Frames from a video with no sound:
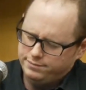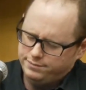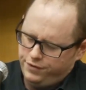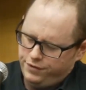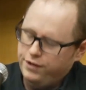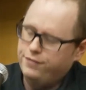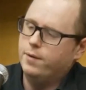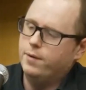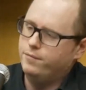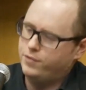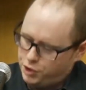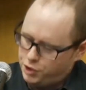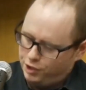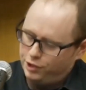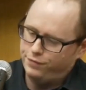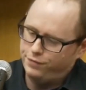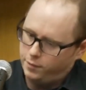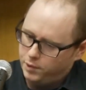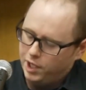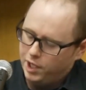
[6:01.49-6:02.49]
VFib,
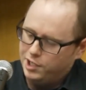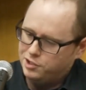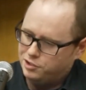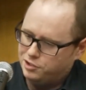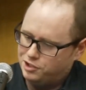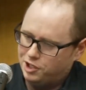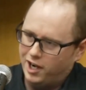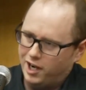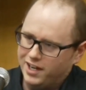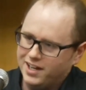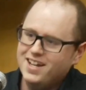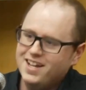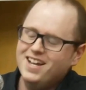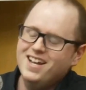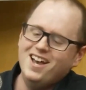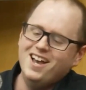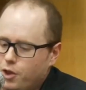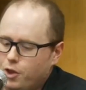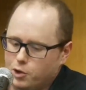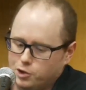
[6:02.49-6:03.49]
ventricular fibrillation. Sorry.
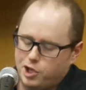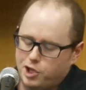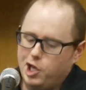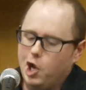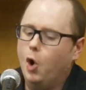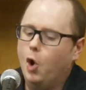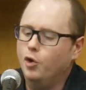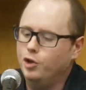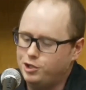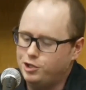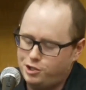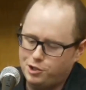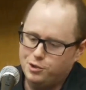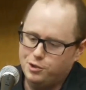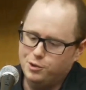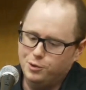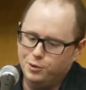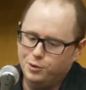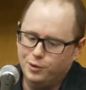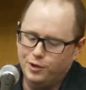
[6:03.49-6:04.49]
Those are the only
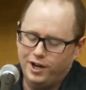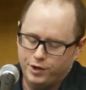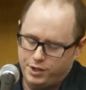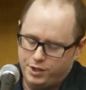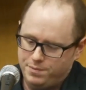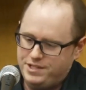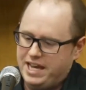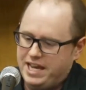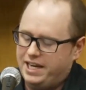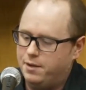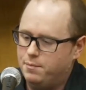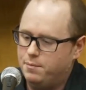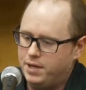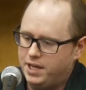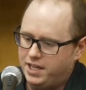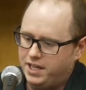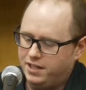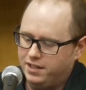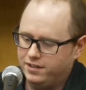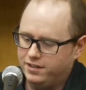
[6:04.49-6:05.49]
2 rhythms that can
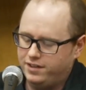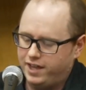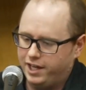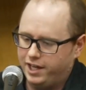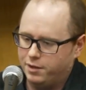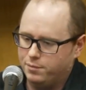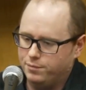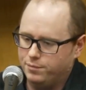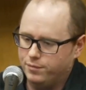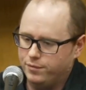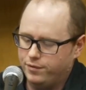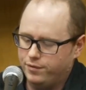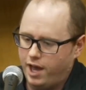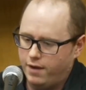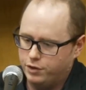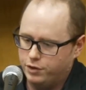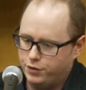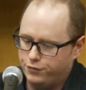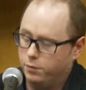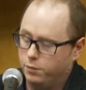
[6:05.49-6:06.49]

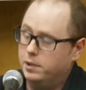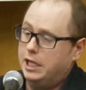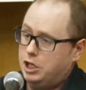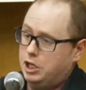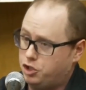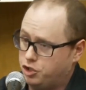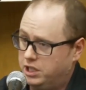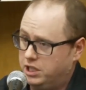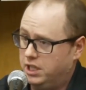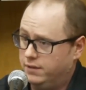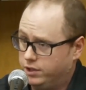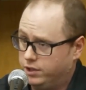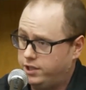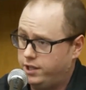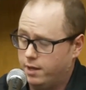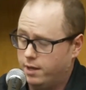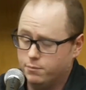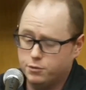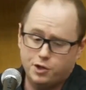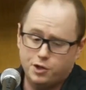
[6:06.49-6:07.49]
have a defibrillation delivered
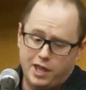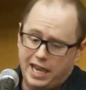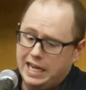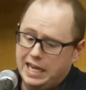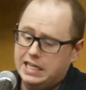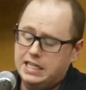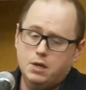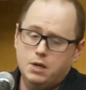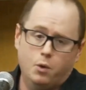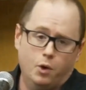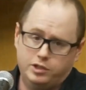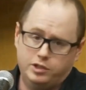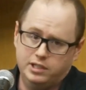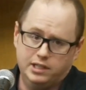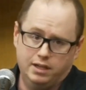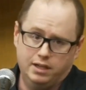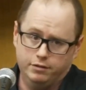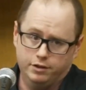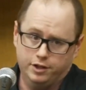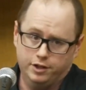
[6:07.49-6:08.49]
to them. So the AED won't
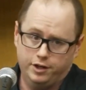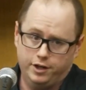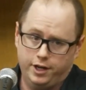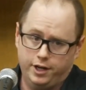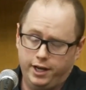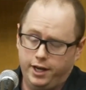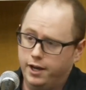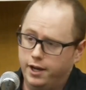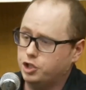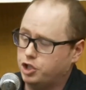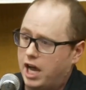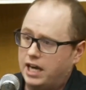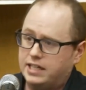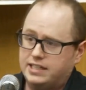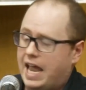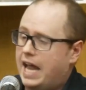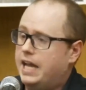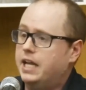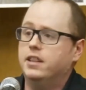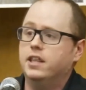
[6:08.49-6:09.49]
deliver a shock
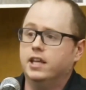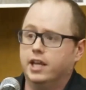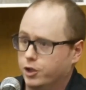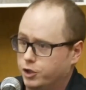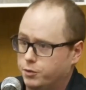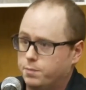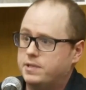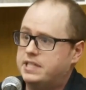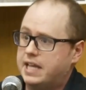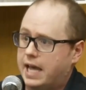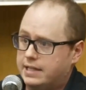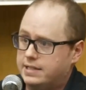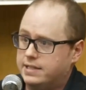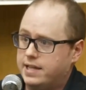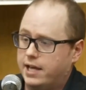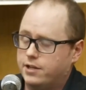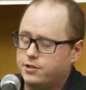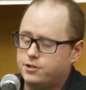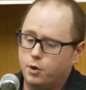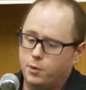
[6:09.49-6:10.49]
to anything else besides
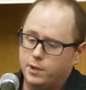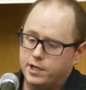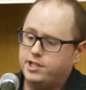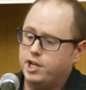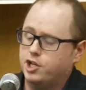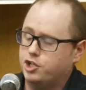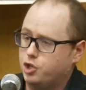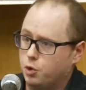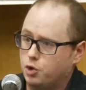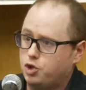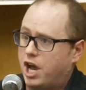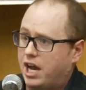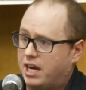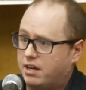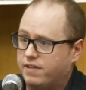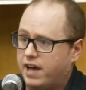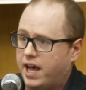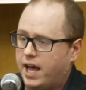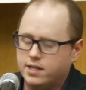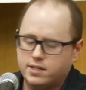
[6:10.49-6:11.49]
that. So when it says no shock
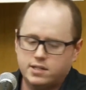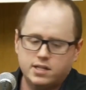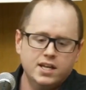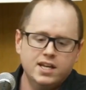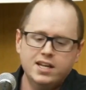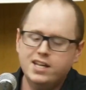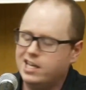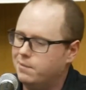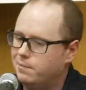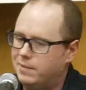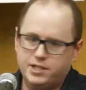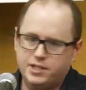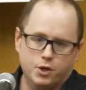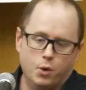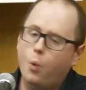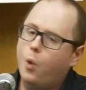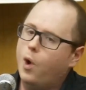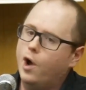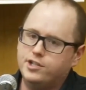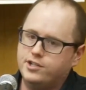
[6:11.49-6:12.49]
advised, it means it
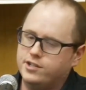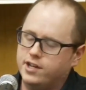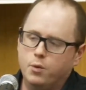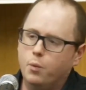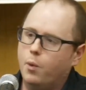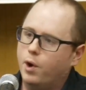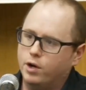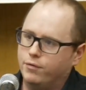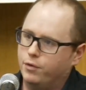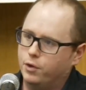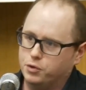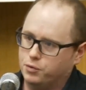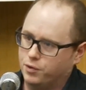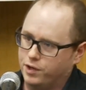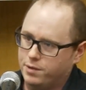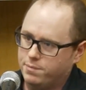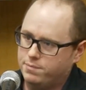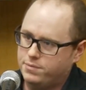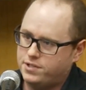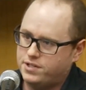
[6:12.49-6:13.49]
wasn't in one of those
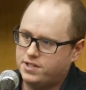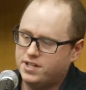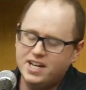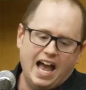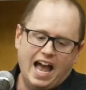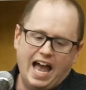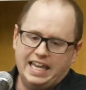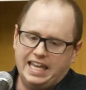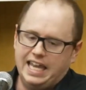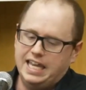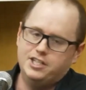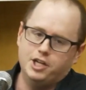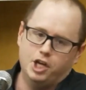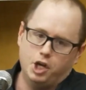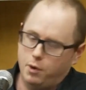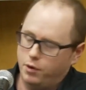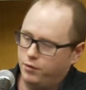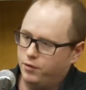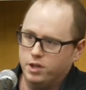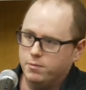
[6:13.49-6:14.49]
rhythms. I can't tell
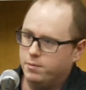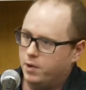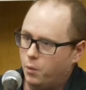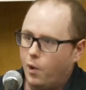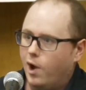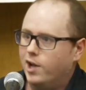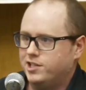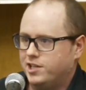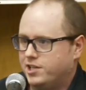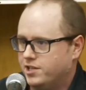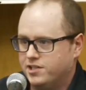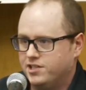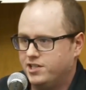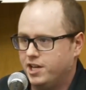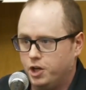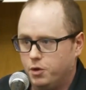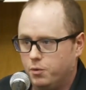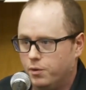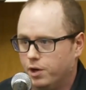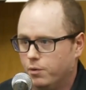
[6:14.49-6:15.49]
you what rhythm it was. It doesn't
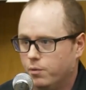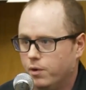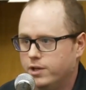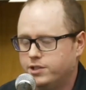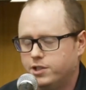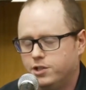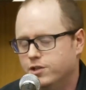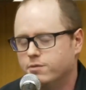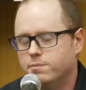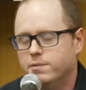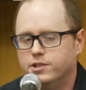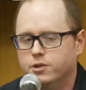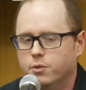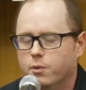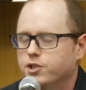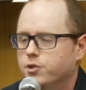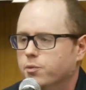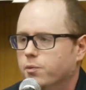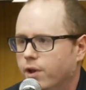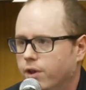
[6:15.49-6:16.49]
tell you what it was. It just means it
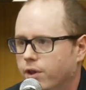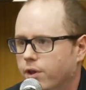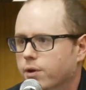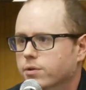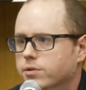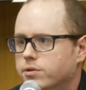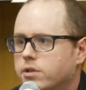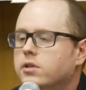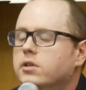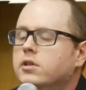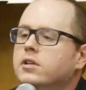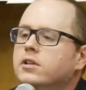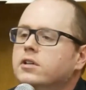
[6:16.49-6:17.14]
wasn't one of those.